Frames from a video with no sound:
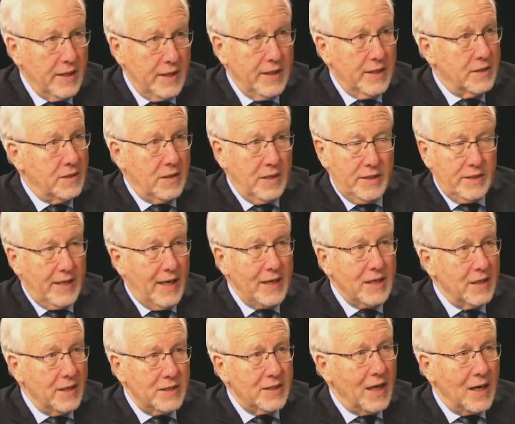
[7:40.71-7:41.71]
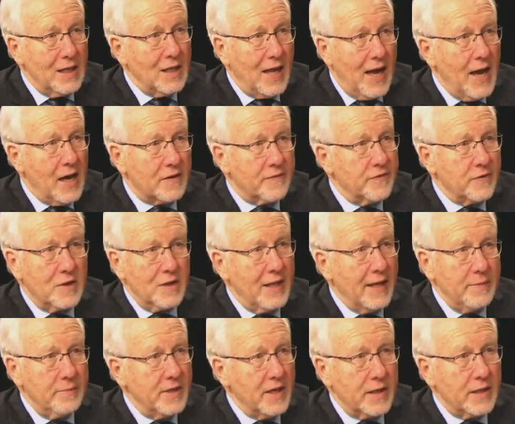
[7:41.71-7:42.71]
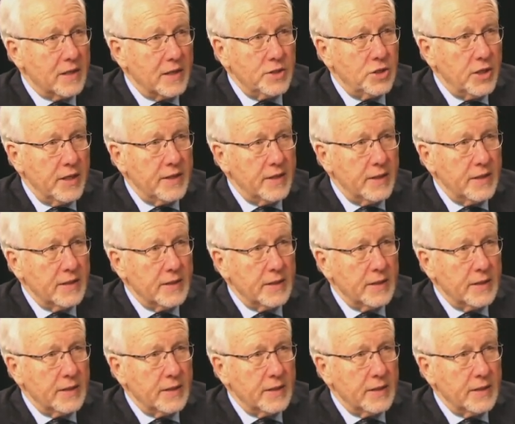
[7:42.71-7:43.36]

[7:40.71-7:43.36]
Is, is, that, is that a lock for the lame duck agenda? Waiting